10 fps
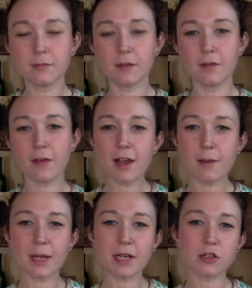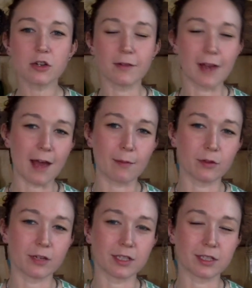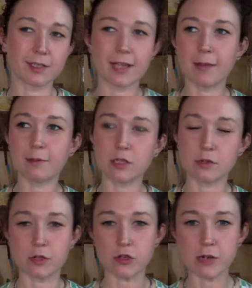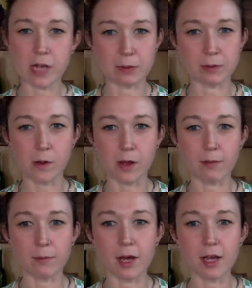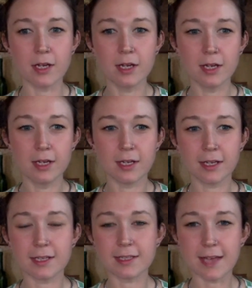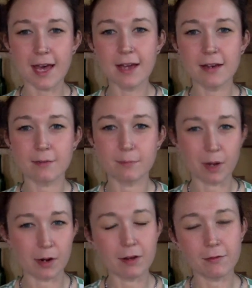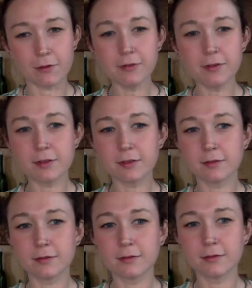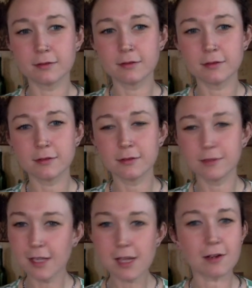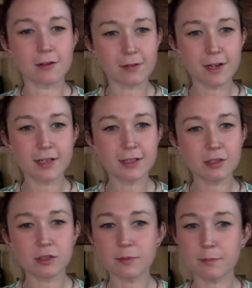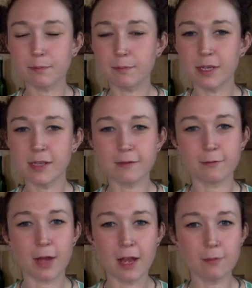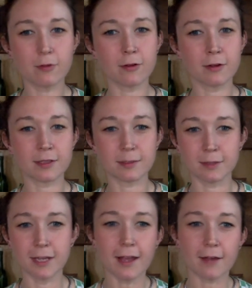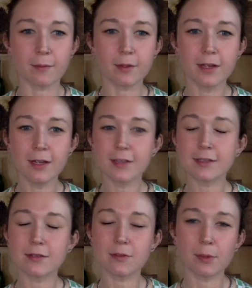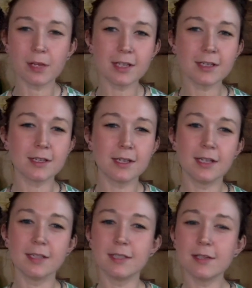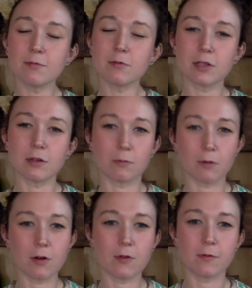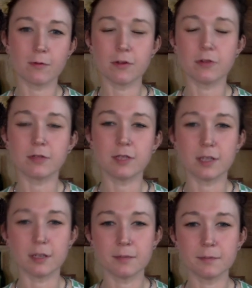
If I had a picture of an apple and I just taped it to a tree I was walking by, is that bearing fruit? No, right? It's just a piece of paper and some tape. So the plant didn't really grow fruit, did it?